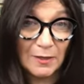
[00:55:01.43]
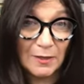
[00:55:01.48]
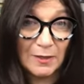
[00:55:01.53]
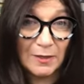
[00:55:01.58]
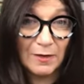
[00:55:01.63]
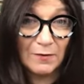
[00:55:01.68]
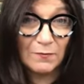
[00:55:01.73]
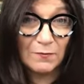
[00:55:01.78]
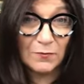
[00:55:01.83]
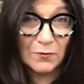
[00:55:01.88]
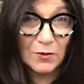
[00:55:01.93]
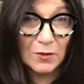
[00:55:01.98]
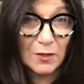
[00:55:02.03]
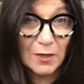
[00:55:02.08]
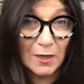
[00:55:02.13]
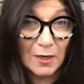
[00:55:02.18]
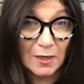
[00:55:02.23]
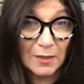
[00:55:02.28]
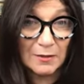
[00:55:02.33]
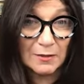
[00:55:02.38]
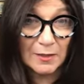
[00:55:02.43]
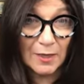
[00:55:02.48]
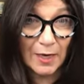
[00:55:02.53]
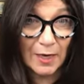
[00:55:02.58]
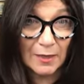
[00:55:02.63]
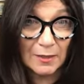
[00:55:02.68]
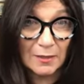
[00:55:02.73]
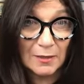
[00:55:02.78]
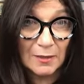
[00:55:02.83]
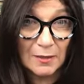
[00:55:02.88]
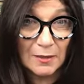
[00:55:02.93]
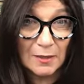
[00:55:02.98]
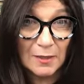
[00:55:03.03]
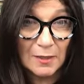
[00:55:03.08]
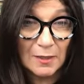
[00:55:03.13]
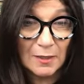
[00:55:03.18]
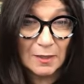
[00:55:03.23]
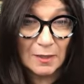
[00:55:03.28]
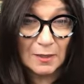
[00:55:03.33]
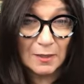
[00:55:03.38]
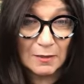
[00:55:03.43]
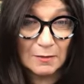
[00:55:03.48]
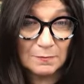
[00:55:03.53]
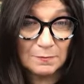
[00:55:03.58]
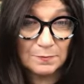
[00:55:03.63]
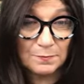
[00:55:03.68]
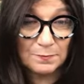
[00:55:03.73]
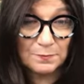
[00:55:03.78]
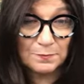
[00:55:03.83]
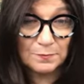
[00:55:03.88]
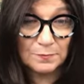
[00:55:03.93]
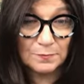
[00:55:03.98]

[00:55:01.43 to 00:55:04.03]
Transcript: And I forgot that. Um,